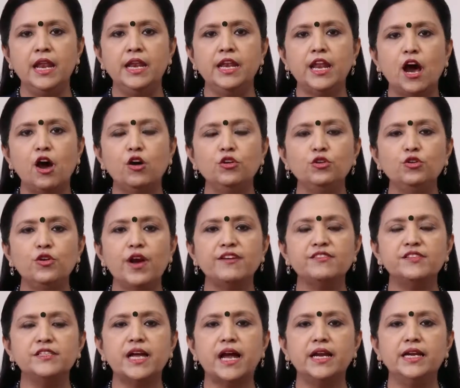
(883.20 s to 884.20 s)
Now you have
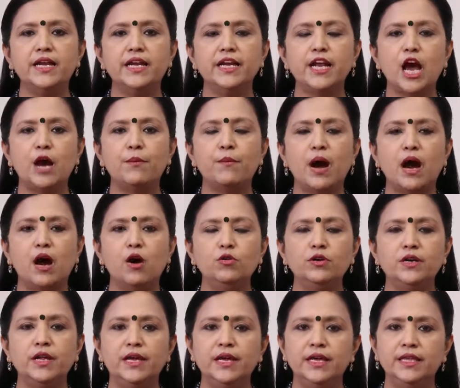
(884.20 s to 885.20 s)
studied
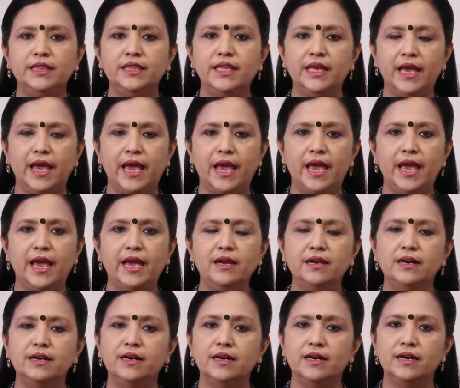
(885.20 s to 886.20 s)
about the air
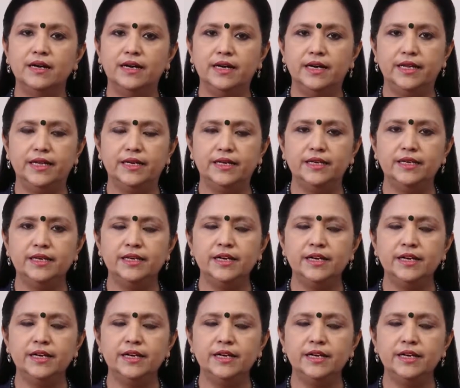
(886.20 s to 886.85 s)
earlier.